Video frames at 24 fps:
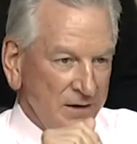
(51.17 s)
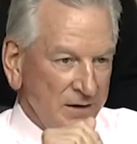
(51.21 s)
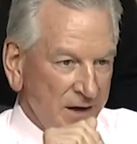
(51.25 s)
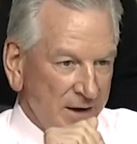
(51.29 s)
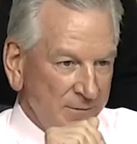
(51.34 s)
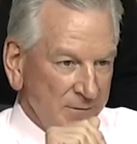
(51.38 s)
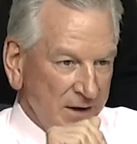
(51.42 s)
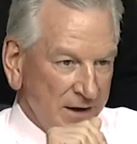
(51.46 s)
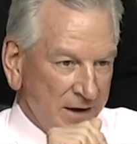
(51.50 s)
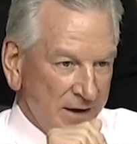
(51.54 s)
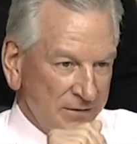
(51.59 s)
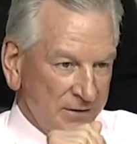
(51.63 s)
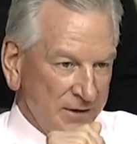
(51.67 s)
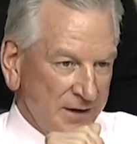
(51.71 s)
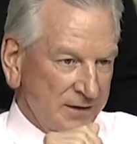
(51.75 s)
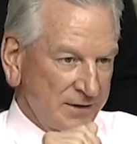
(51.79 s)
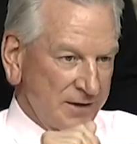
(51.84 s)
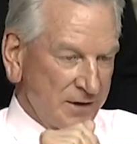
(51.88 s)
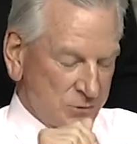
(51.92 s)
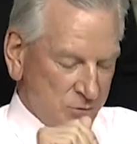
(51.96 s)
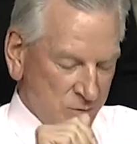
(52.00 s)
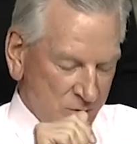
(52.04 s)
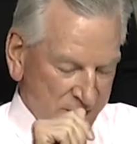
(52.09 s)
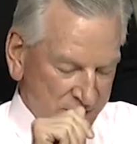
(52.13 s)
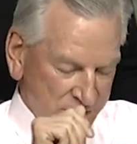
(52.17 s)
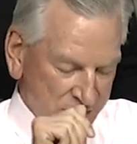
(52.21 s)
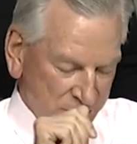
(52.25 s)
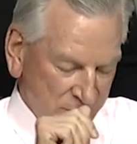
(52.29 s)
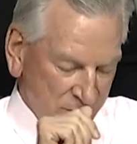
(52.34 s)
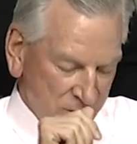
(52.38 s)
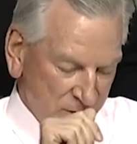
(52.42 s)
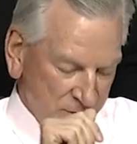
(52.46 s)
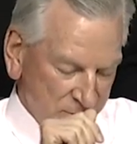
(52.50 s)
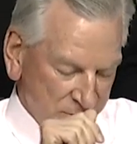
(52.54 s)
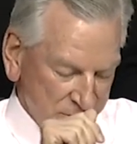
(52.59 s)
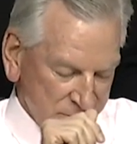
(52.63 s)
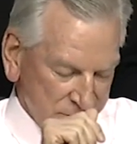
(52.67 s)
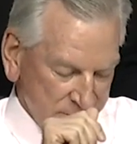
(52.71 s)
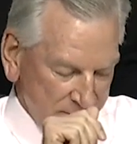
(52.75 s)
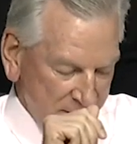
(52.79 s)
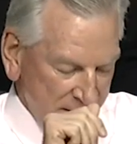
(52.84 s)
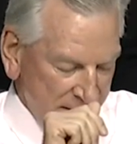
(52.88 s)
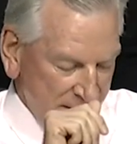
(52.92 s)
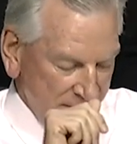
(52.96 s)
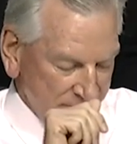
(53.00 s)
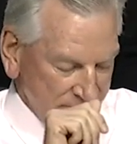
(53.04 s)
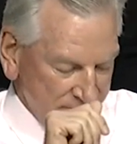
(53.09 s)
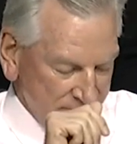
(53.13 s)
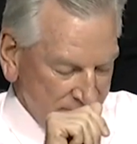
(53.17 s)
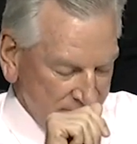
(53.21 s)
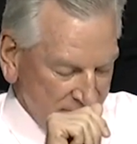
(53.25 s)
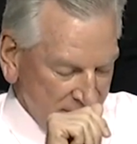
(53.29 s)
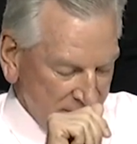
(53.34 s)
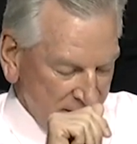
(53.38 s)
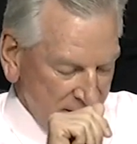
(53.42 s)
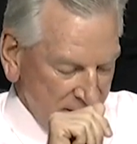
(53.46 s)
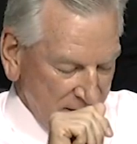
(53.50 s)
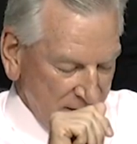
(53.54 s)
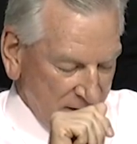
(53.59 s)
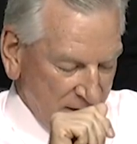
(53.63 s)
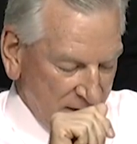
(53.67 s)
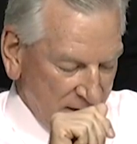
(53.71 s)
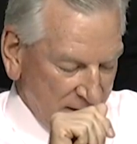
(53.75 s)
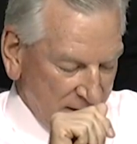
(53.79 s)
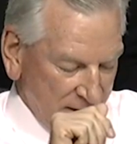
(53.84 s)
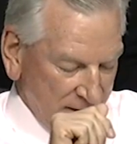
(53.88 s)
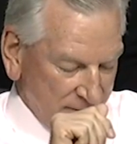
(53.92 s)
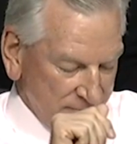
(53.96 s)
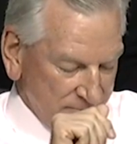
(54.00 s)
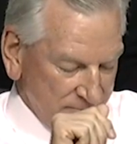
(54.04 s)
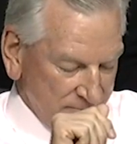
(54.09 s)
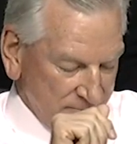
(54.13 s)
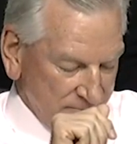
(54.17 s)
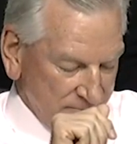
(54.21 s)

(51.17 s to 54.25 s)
I mean, I think that's what this country is about. Uh,